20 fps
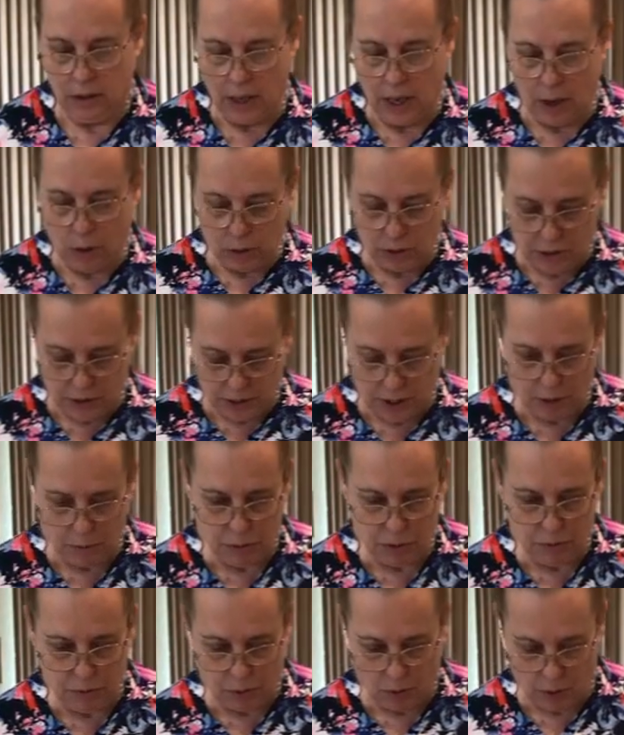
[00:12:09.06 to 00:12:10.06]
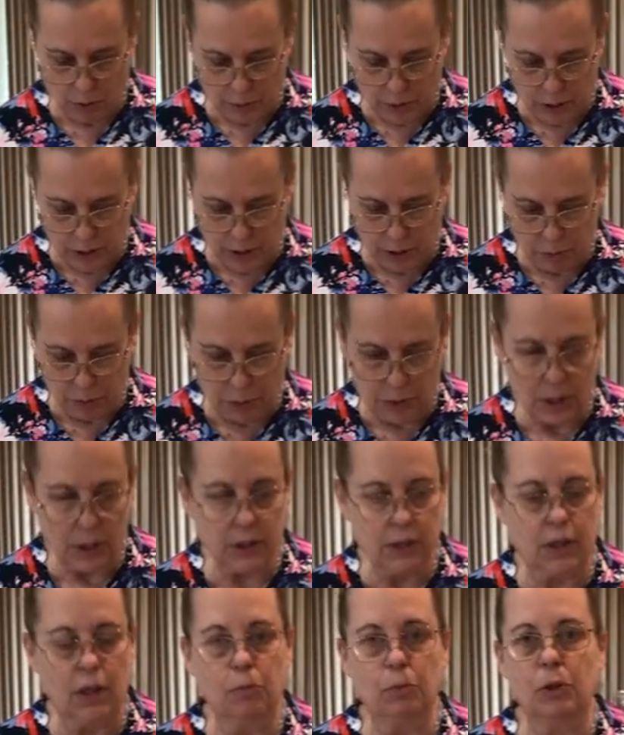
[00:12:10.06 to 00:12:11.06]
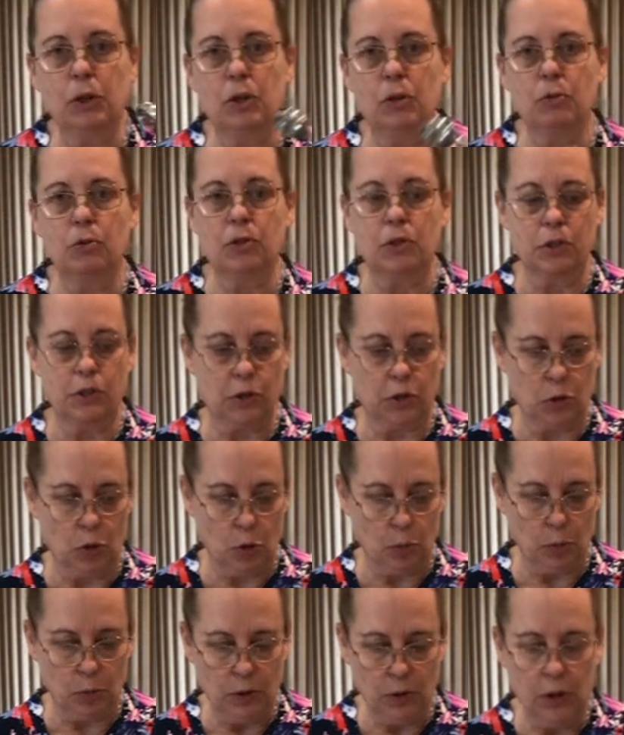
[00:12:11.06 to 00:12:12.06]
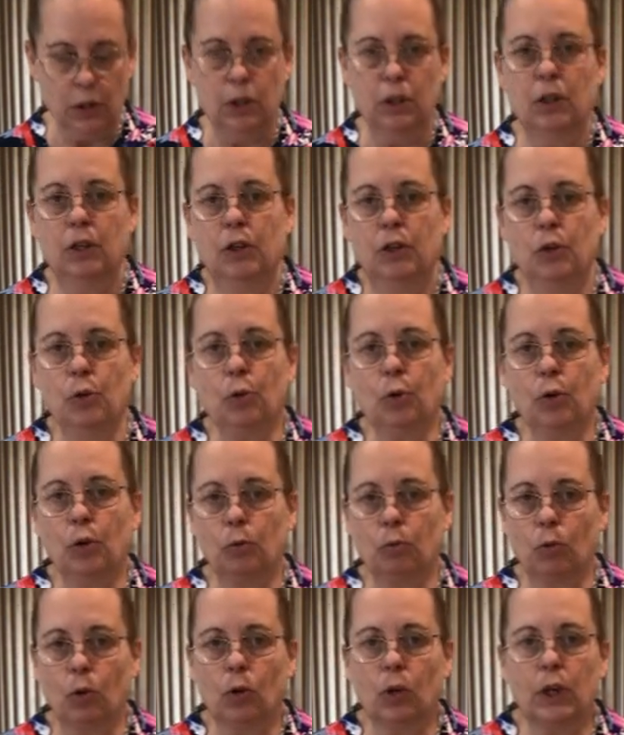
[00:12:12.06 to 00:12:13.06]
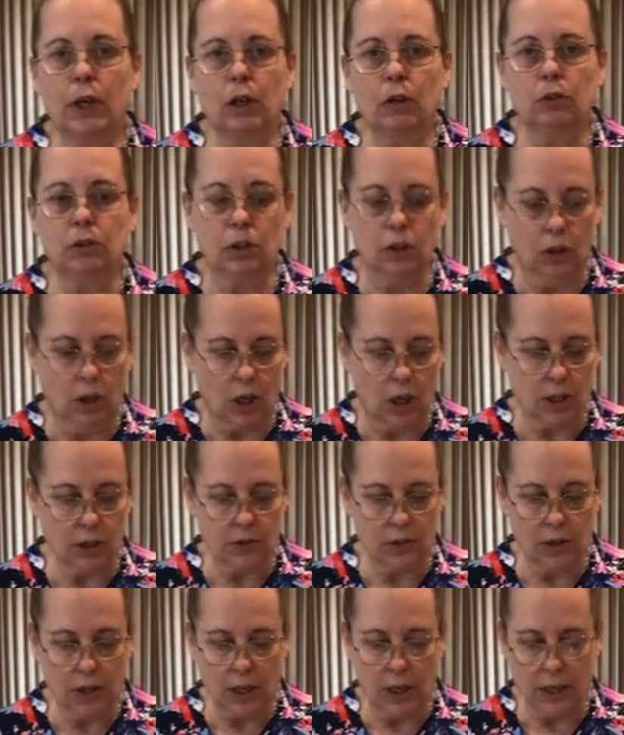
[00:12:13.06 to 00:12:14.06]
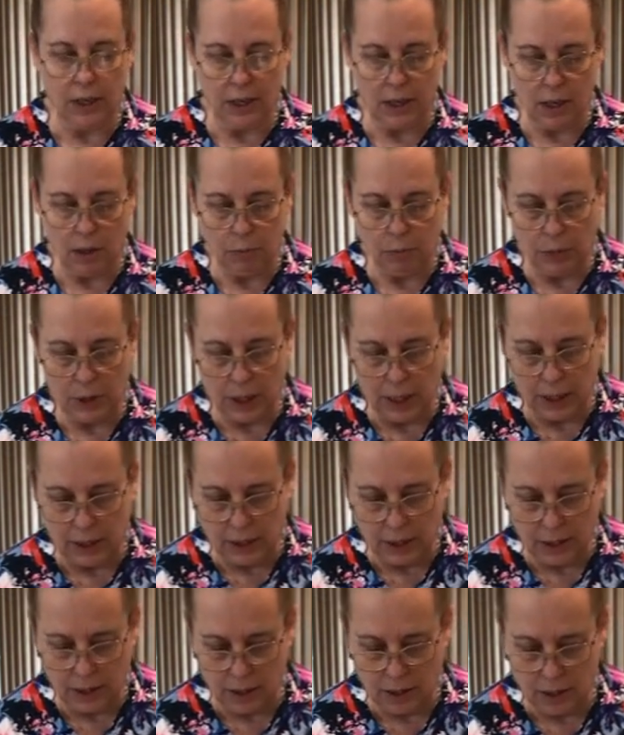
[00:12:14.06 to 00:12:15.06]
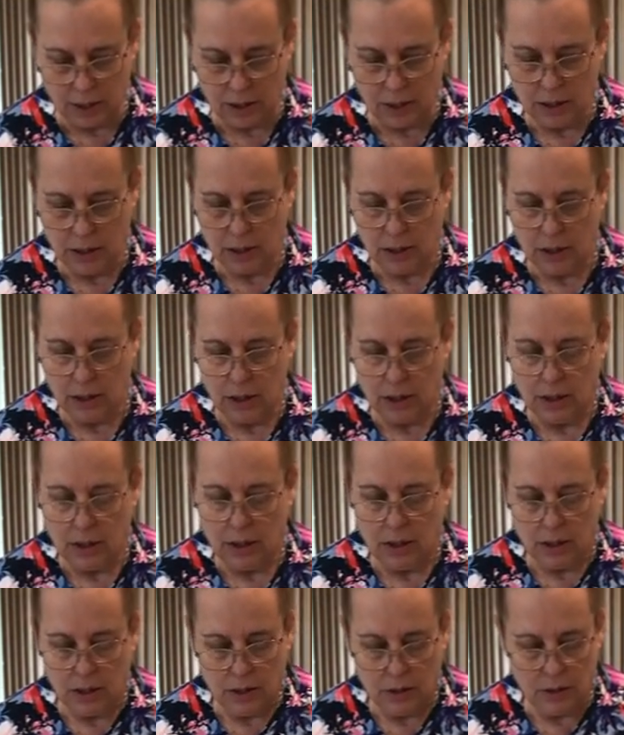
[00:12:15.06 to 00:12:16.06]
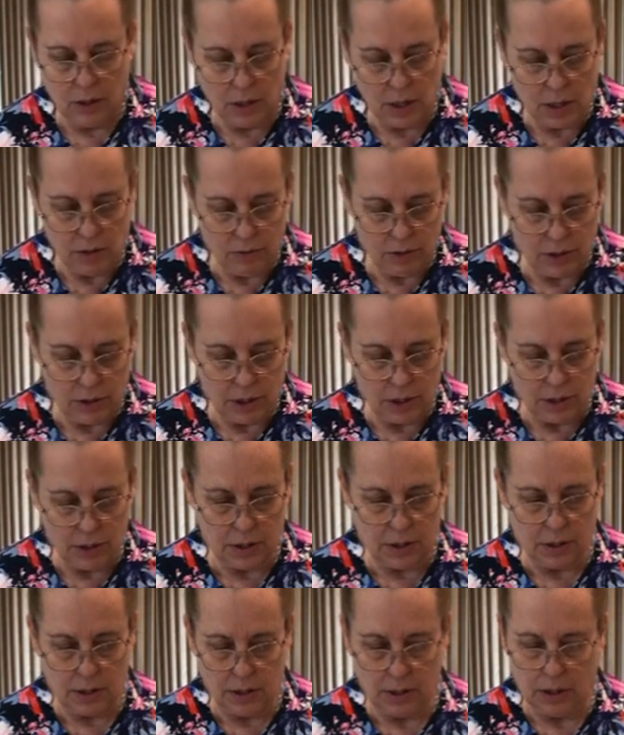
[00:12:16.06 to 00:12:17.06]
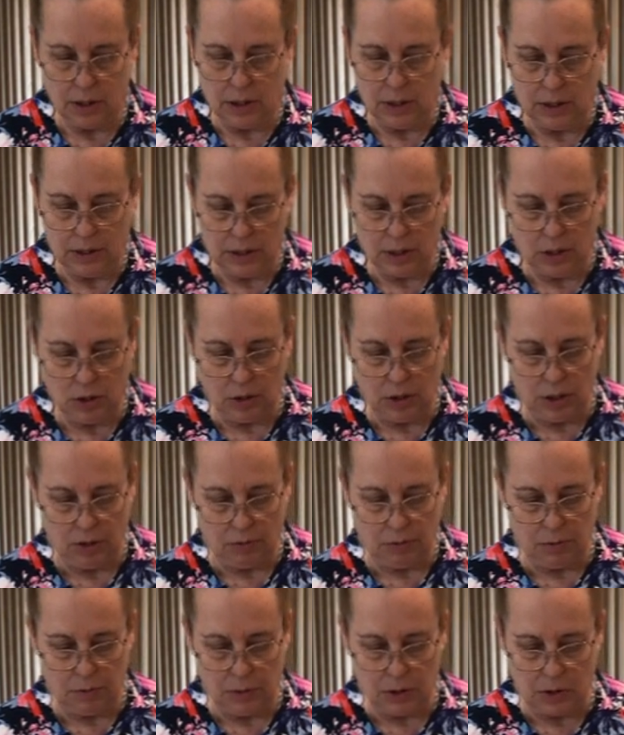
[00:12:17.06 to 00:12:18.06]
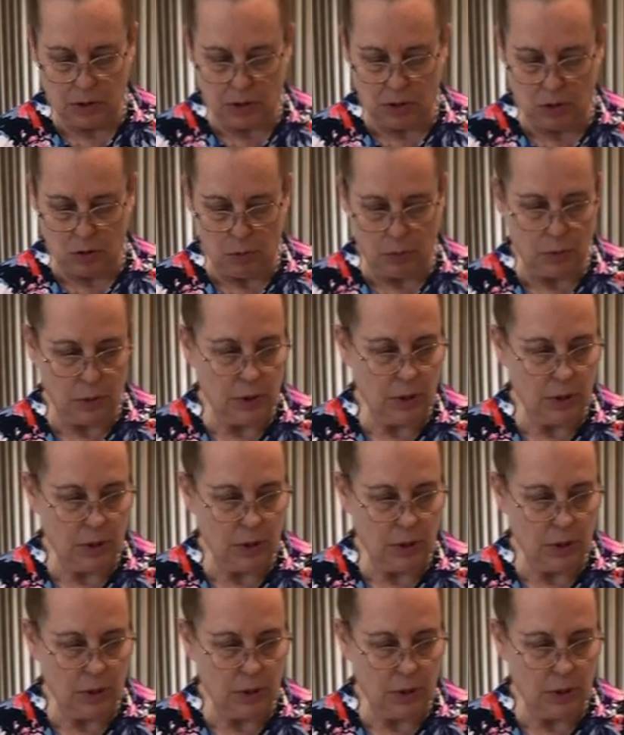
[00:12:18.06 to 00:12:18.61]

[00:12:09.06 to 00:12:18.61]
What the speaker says: Now it's time to form our dumplings. I'm going to use the scoop. You could roll it out into logs and cut it up, but I like the evenness that you get from the scoop.